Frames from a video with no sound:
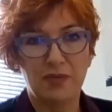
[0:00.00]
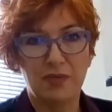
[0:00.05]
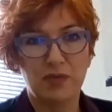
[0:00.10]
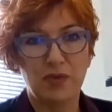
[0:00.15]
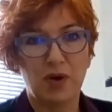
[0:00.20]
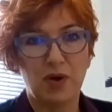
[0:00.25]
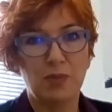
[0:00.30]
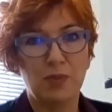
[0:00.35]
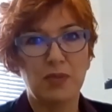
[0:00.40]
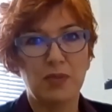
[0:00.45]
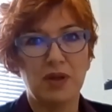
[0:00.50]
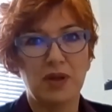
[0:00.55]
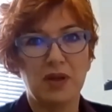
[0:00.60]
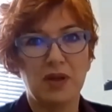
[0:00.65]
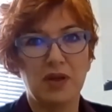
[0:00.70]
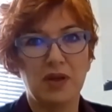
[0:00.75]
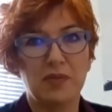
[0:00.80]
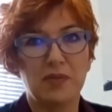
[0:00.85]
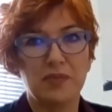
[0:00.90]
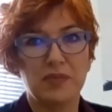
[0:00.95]
from
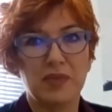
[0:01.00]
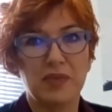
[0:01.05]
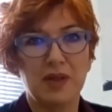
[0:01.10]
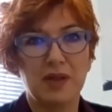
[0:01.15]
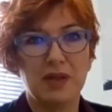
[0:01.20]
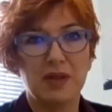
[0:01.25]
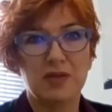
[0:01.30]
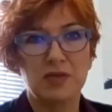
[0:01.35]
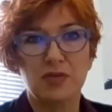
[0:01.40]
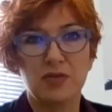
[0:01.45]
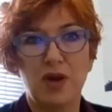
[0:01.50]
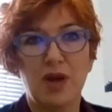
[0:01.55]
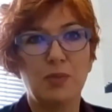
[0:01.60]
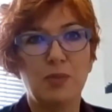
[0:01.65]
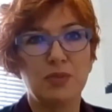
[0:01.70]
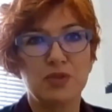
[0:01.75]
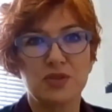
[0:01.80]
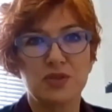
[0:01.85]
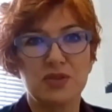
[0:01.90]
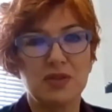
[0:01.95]

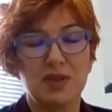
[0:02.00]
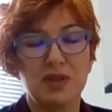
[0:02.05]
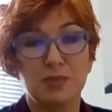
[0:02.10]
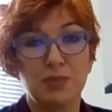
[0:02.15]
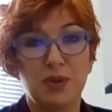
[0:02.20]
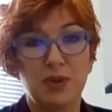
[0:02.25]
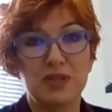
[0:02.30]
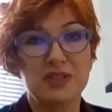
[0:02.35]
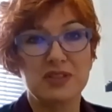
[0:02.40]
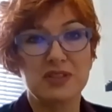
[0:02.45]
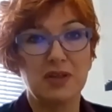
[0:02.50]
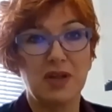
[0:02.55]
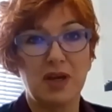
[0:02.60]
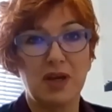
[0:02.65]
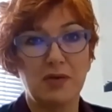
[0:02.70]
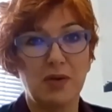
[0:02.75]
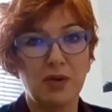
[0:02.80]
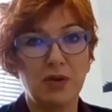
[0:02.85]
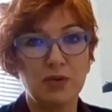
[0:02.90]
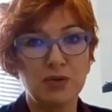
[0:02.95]
Trump and
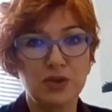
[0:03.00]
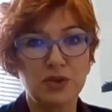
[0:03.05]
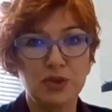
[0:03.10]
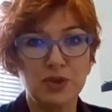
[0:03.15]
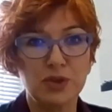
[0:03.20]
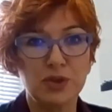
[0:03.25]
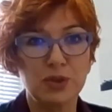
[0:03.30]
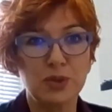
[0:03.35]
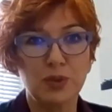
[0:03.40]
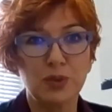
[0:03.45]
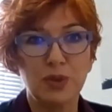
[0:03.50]
Bolsonaro to